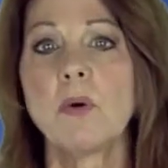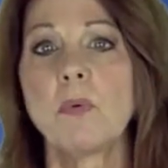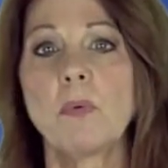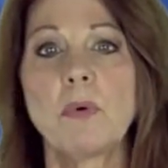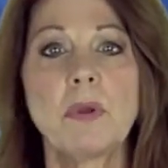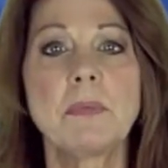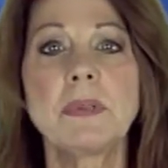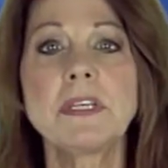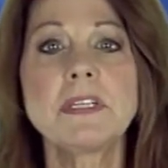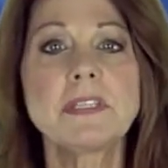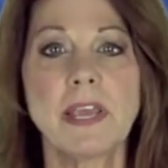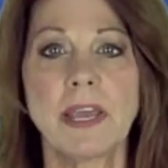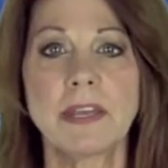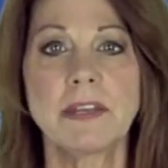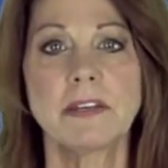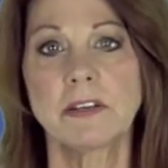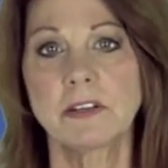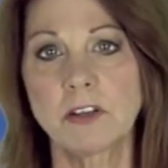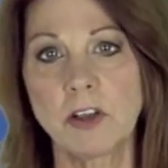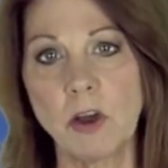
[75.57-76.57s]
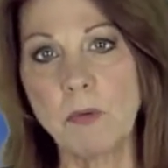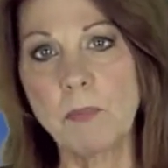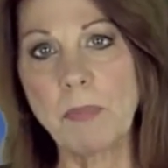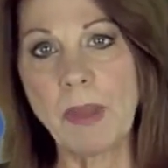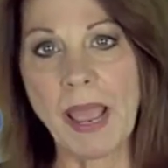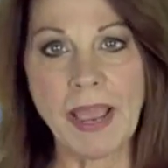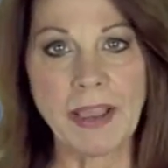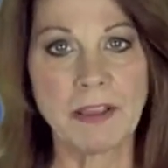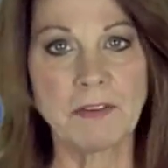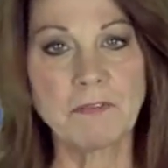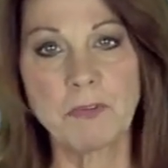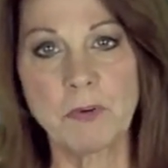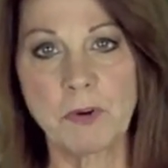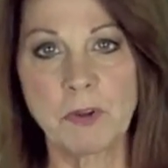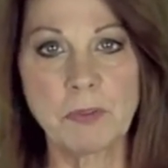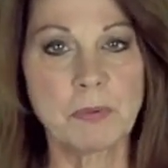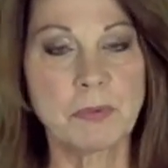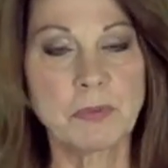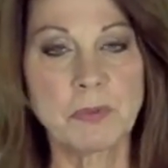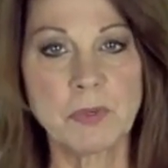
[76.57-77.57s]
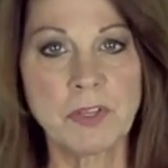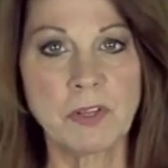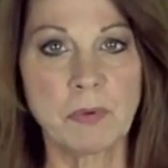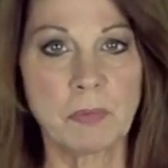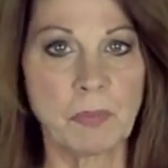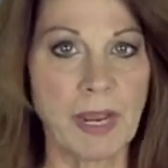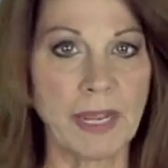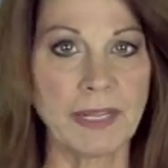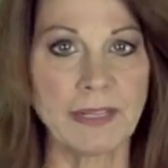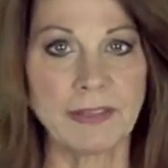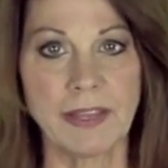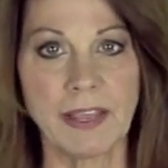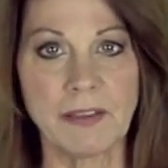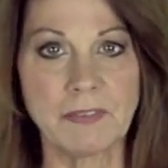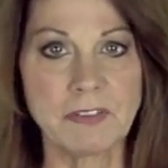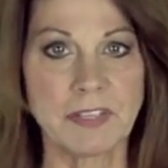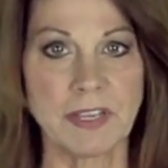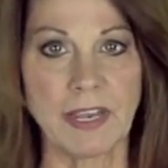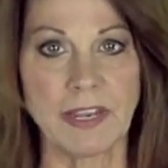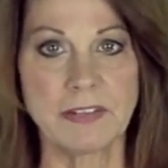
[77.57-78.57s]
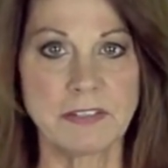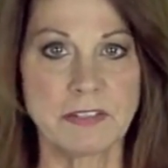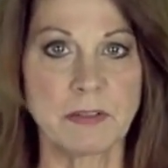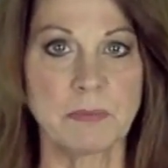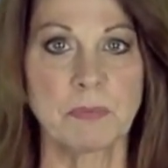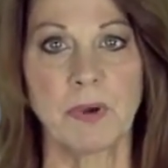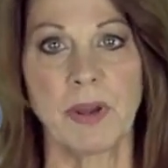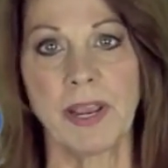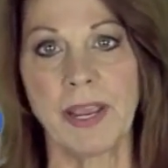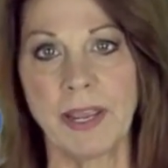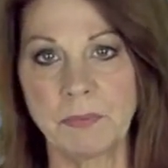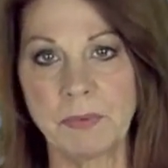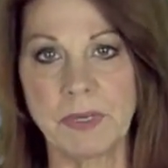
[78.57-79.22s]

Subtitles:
Women tend to go back and forth between the right and left sides of the brain.